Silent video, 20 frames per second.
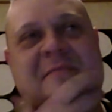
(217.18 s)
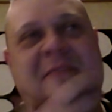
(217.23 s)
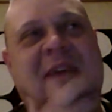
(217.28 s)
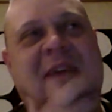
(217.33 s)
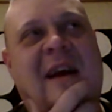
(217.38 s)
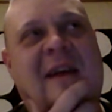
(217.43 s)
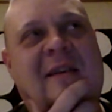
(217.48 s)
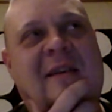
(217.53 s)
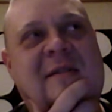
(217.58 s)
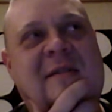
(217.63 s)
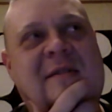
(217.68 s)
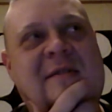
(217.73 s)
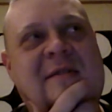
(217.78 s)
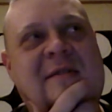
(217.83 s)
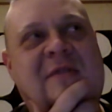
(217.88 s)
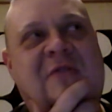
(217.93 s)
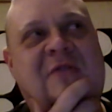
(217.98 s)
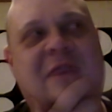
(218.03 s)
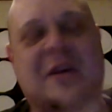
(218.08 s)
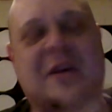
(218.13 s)
kind of
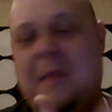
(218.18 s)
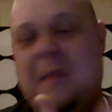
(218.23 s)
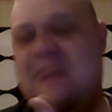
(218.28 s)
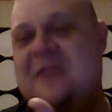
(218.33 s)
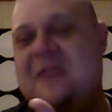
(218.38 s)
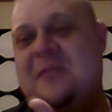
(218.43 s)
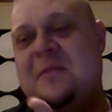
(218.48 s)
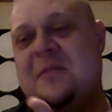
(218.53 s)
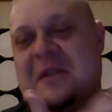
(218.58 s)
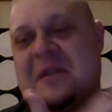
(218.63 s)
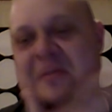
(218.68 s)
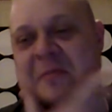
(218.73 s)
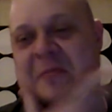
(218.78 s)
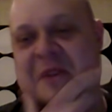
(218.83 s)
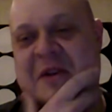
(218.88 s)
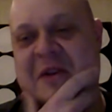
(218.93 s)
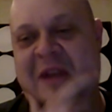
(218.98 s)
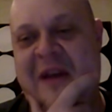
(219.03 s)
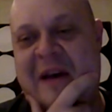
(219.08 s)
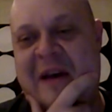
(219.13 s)
try to make something
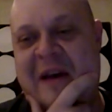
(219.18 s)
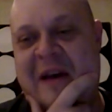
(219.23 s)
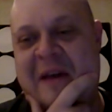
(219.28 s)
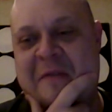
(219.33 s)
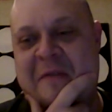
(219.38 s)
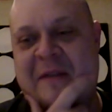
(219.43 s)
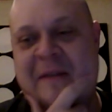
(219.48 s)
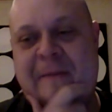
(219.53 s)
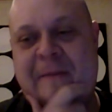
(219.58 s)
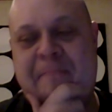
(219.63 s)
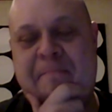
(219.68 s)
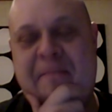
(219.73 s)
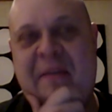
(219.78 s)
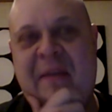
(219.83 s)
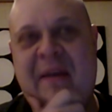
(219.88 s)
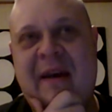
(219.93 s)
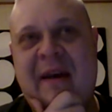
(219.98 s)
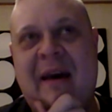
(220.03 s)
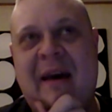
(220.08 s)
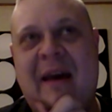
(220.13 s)
special out of it.
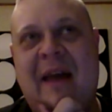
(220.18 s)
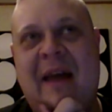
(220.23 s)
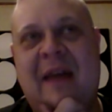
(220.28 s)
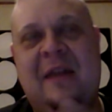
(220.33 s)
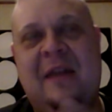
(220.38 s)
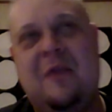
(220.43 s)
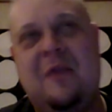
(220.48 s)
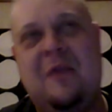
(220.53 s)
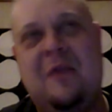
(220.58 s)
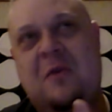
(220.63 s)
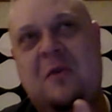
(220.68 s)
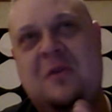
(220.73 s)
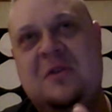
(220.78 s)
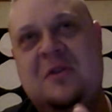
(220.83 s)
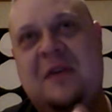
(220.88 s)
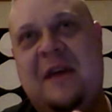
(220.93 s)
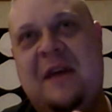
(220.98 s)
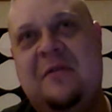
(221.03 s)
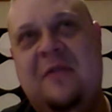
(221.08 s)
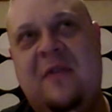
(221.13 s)
And then of course
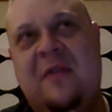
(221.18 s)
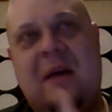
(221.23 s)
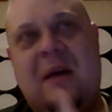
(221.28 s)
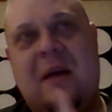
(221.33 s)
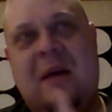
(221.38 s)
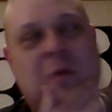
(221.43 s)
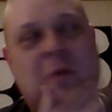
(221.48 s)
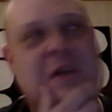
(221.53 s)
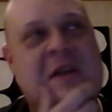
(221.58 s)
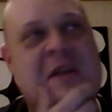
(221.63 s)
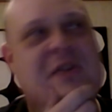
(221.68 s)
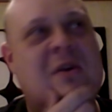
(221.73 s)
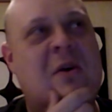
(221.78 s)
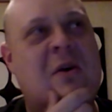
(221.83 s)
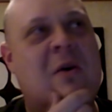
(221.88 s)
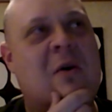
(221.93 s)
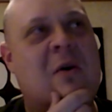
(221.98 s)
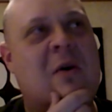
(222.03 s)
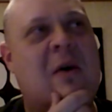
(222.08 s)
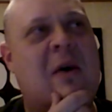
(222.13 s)
after that one, so
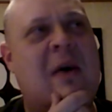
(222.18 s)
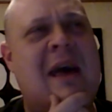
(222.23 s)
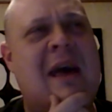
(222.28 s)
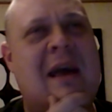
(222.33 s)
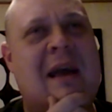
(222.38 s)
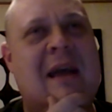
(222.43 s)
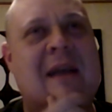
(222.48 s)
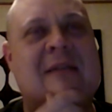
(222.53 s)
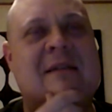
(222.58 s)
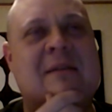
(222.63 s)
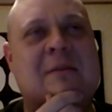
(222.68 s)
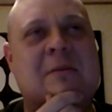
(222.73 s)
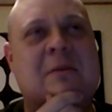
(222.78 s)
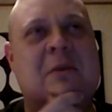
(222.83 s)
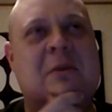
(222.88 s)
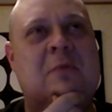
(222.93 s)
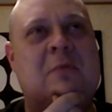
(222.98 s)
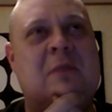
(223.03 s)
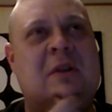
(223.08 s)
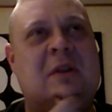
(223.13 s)
okay, let's
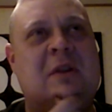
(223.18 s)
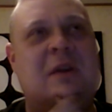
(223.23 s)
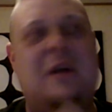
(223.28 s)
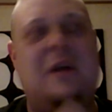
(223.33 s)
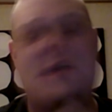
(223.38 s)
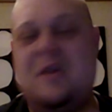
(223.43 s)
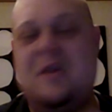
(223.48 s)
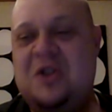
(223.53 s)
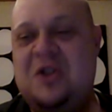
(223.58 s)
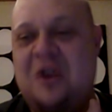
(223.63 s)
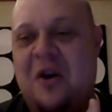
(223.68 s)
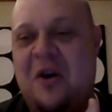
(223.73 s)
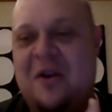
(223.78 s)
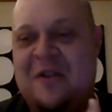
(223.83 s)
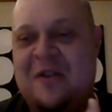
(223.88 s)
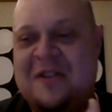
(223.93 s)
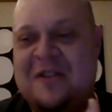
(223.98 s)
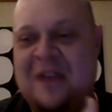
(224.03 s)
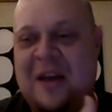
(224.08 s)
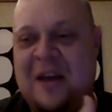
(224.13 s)
what, what other
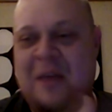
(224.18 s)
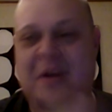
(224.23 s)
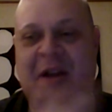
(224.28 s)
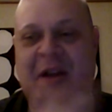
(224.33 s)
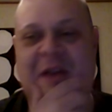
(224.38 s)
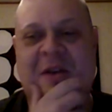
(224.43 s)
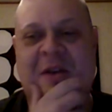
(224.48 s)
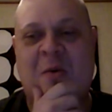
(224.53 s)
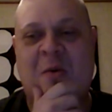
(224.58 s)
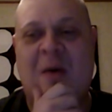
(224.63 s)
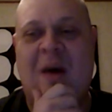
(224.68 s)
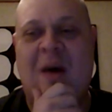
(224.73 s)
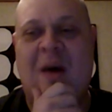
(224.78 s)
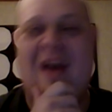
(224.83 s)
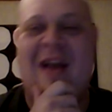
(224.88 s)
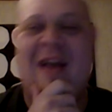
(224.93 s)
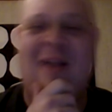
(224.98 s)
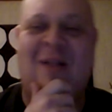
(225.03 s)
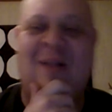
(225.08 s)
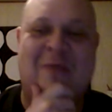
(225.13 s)
genres can we do?
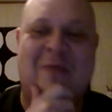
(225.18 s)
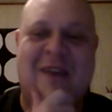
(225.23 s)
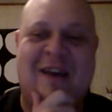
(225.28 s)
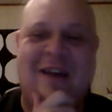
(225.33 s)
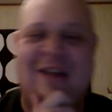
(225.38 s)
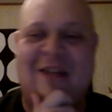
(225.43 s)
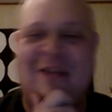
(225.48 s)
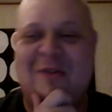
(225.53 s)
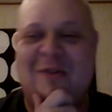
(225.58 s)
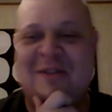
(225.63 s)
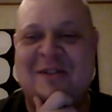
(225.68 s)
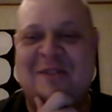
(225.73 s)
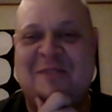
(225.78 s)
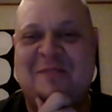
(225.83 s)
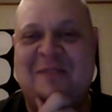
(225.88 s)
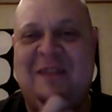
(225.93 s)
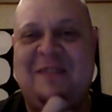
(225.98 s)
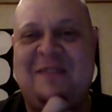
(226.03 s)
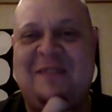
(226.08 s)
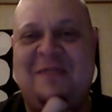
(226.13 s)
Well, we got all these
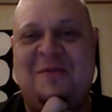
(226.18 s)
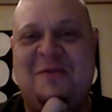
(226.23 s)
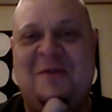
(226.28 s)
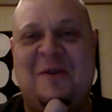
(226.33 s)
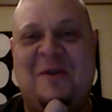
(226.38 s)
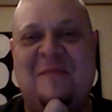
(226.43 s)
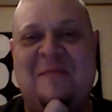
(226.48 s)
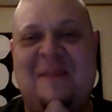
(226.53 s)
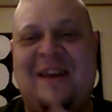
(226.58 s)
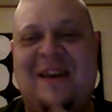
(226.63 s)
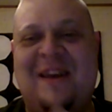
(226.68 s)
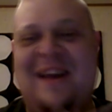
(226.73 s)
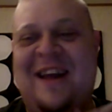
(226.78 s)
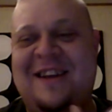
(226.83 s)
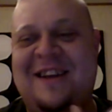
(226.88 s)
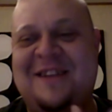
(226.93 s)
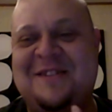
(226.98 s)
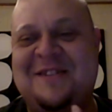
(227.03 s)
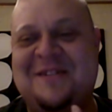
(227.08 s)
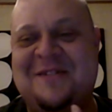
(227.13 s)
platform
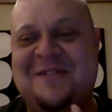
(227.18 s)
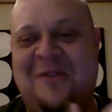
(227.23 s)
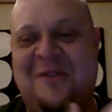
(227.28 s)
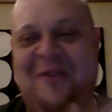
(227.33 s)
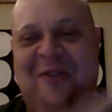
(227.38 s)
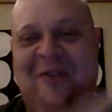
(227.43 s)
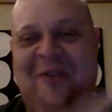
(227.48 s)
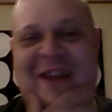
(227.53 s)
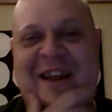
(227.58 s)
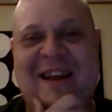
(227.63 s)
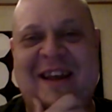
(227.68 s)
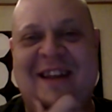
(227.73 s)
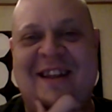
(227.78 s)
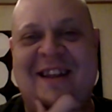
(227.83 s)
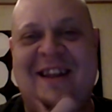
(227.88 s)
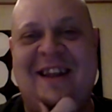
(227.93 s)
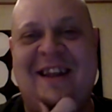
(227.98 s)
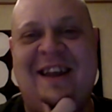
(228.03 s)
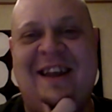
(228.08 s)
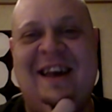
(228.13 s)
mechanics already and